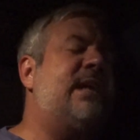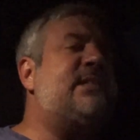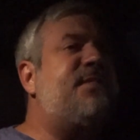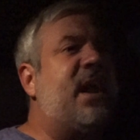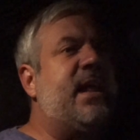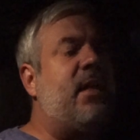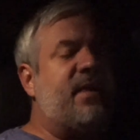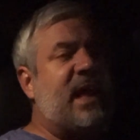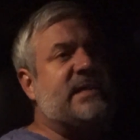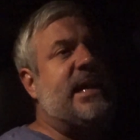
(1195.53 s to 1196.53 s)
it's funny,
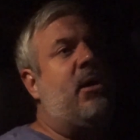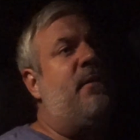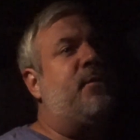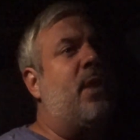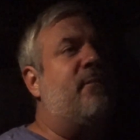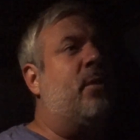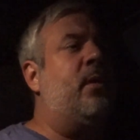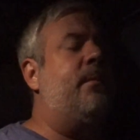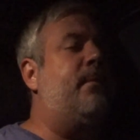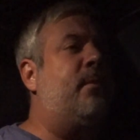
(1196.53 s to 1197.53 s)
like, that's how I'll forever
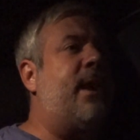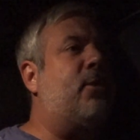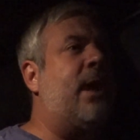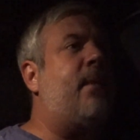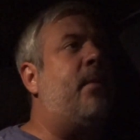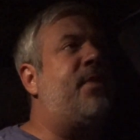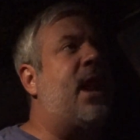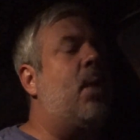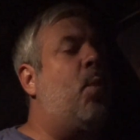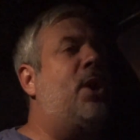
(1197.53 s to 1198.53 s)
remember my grandma, but
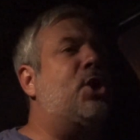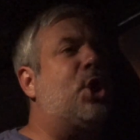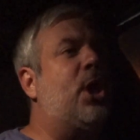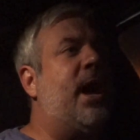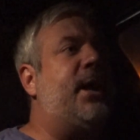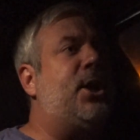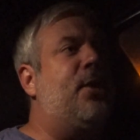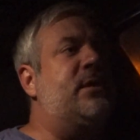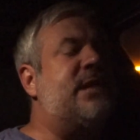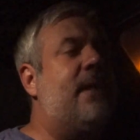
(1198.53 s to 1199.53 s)
then I wonder, like, you
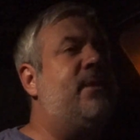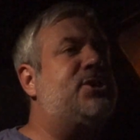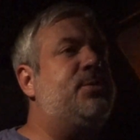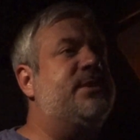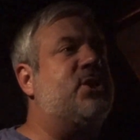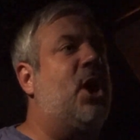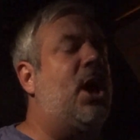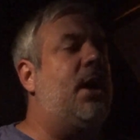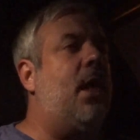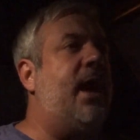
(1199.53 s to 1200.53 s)
know, the time that she was
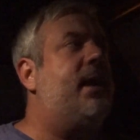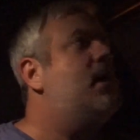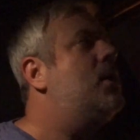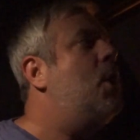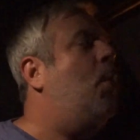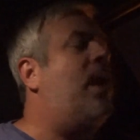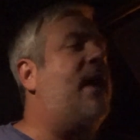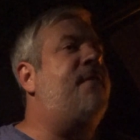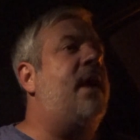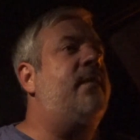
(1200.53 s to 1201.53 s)
gone. Like, when
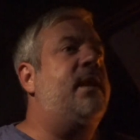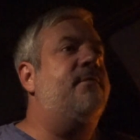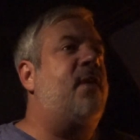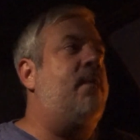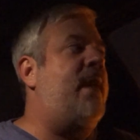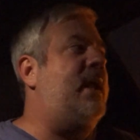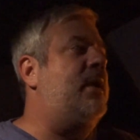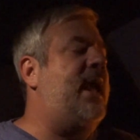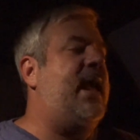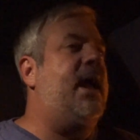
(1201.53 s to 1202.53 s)
finally confronted my
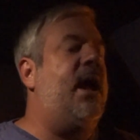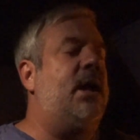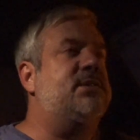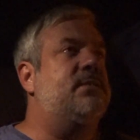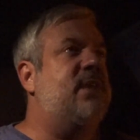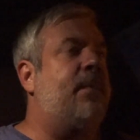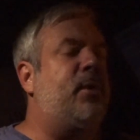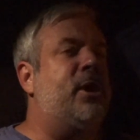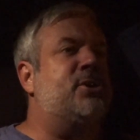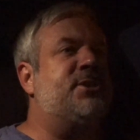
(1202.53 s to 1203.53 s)
aunt a
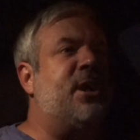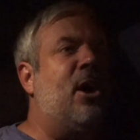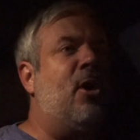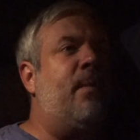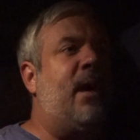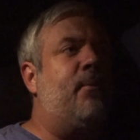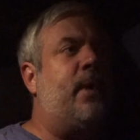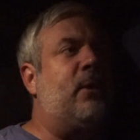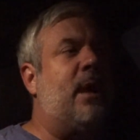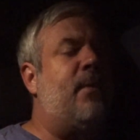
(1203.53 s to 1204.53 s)
couple years ago about
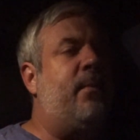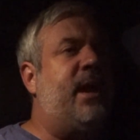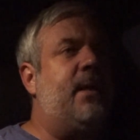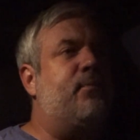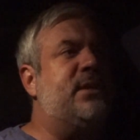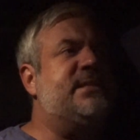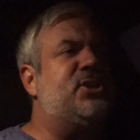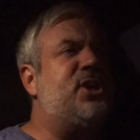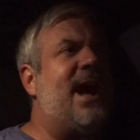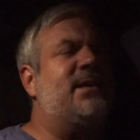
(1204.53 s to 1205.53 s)
my grandma being in
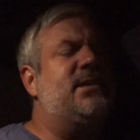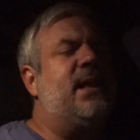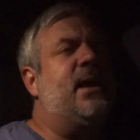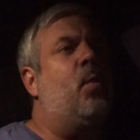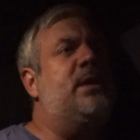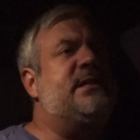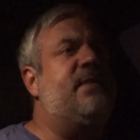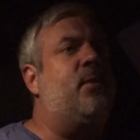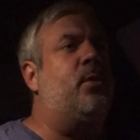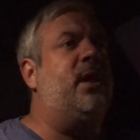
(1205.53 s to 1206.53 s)
prison, she acted like it wasn't
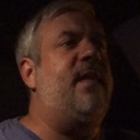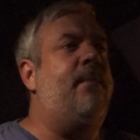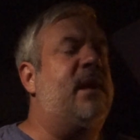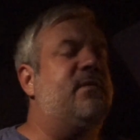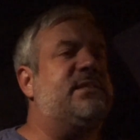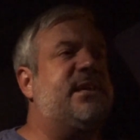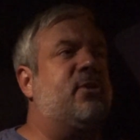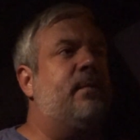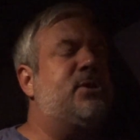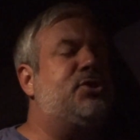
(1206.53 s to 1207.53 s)
even really that big of a
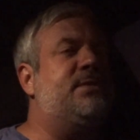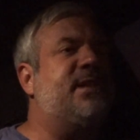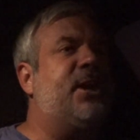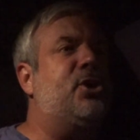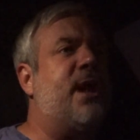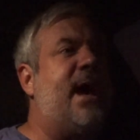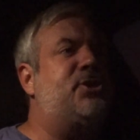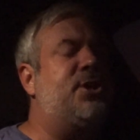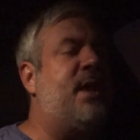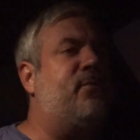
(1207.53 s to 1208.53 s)
secret, but she was like, your dad
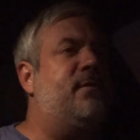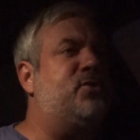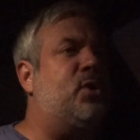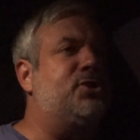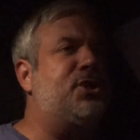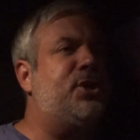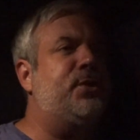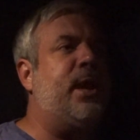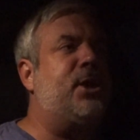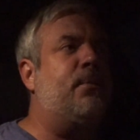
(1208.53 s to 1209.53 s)
should never have told you,
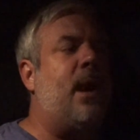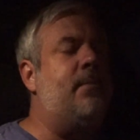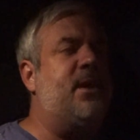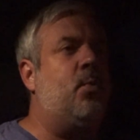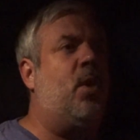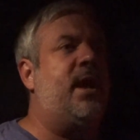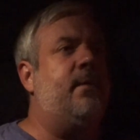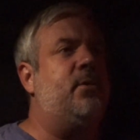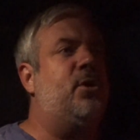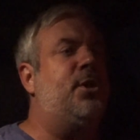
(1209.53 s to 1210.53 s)
like, your mom didn't want
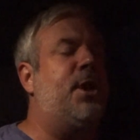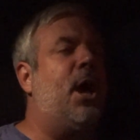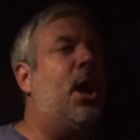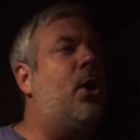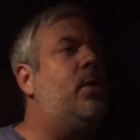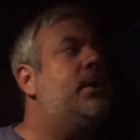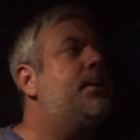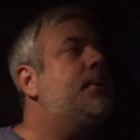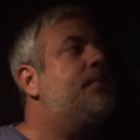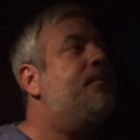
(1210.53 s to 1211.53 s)
him, you to know.
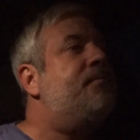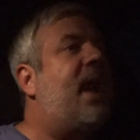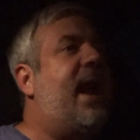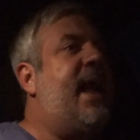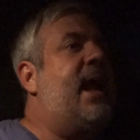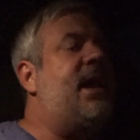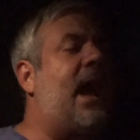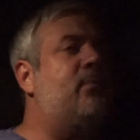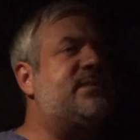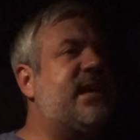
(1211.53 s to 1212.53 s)
And
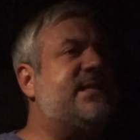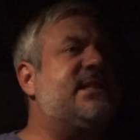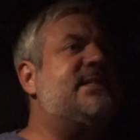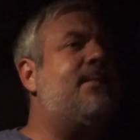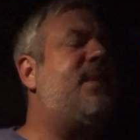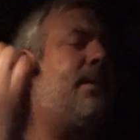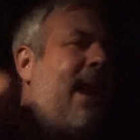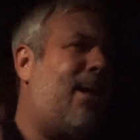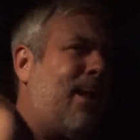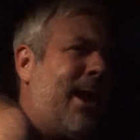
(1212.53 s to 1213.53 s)
I was like, said something
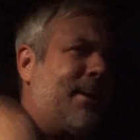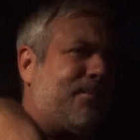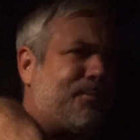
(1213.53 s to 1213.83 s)
about, like,